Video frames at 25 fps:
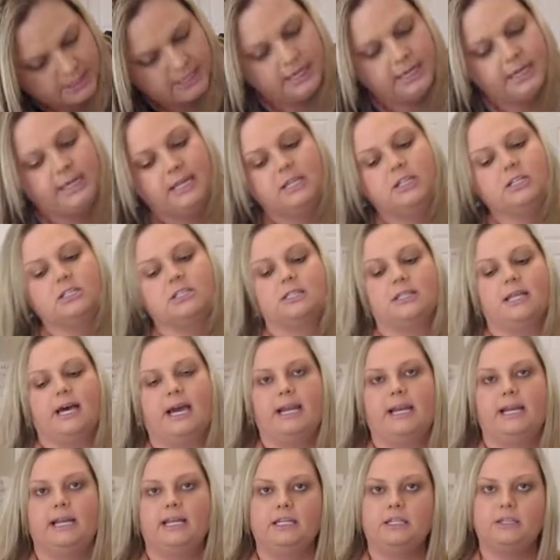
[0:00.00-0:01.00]
it in, you slide
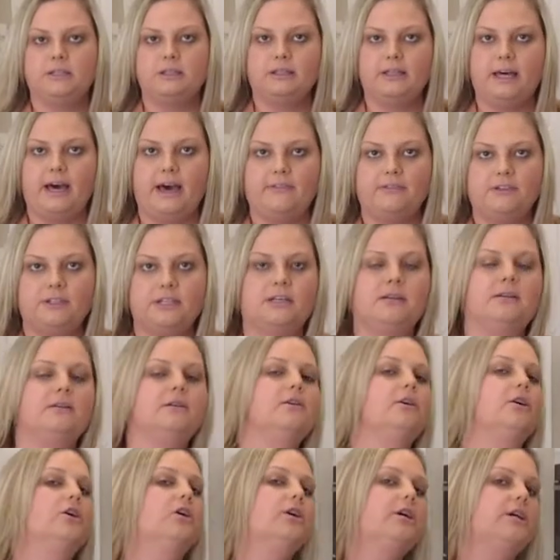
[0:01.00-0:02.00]
it into the left,
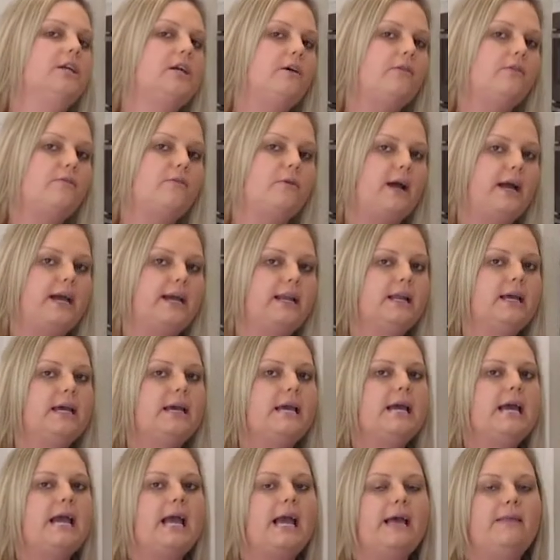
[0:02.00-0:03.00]
hook it on the right,
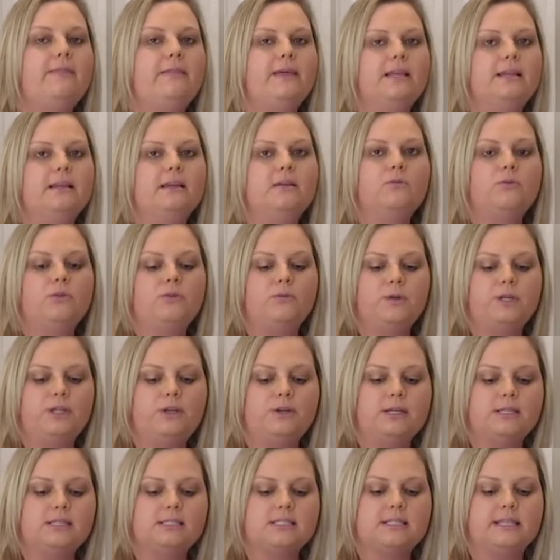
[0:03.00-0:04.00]
and then when you
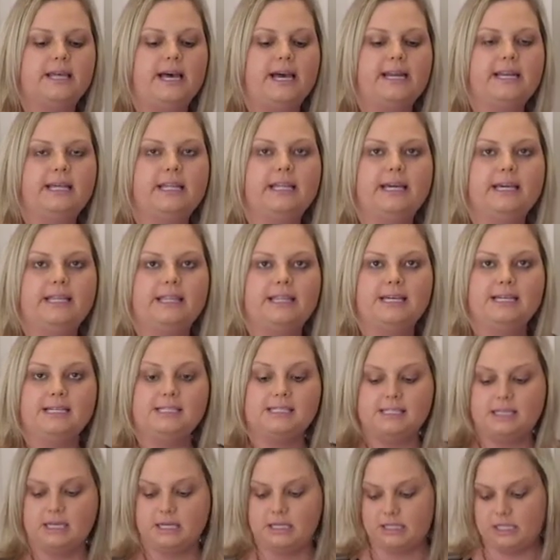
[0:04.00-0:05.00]
can slide it like this,
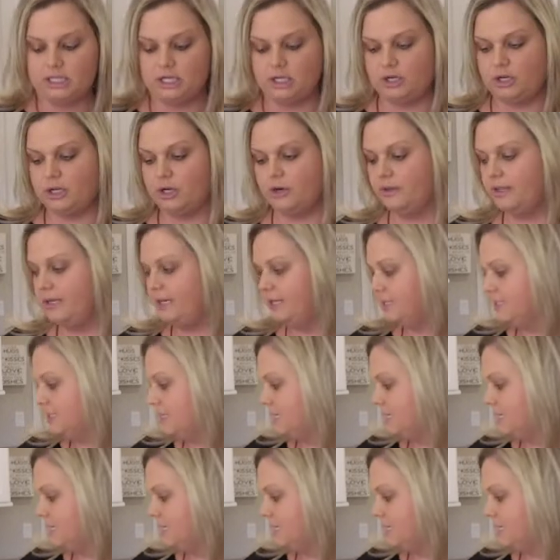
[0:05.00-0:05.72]
then you know that it's